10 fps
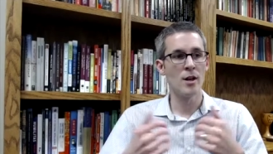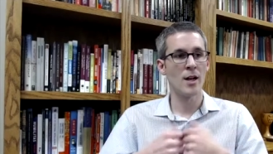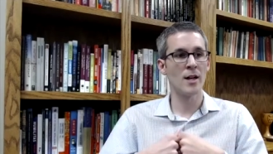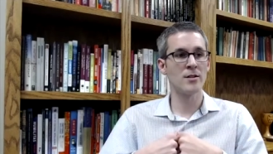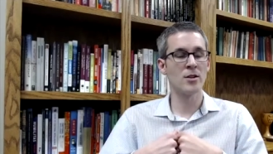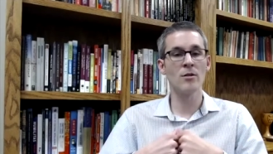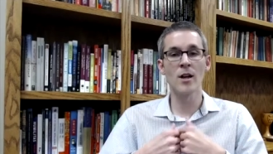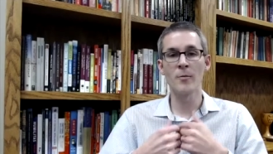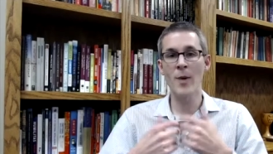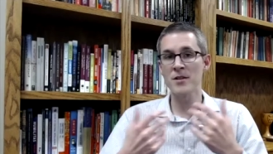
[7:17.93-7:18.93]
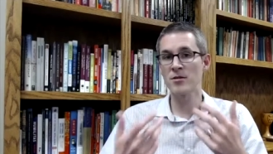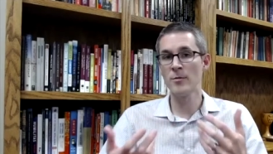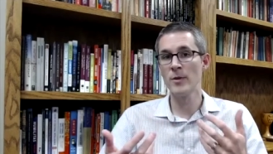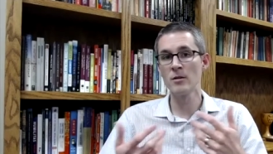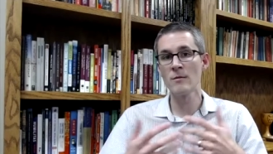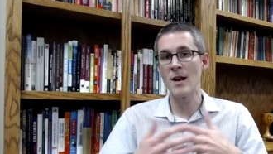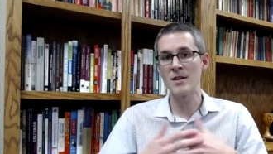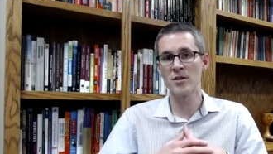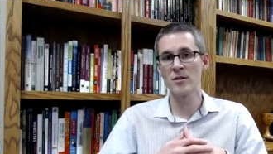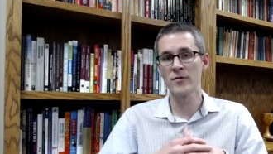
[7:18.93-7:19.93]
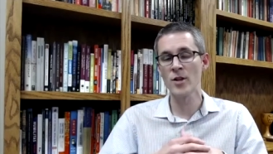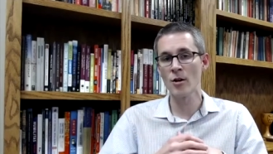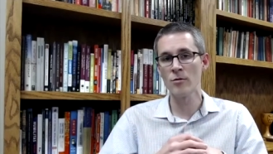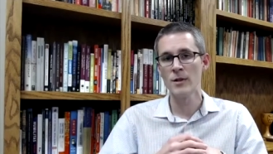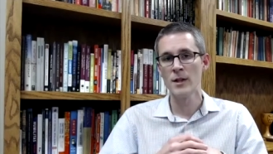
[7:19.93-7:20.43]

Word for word: uh, to let Pastor Bill or myself know.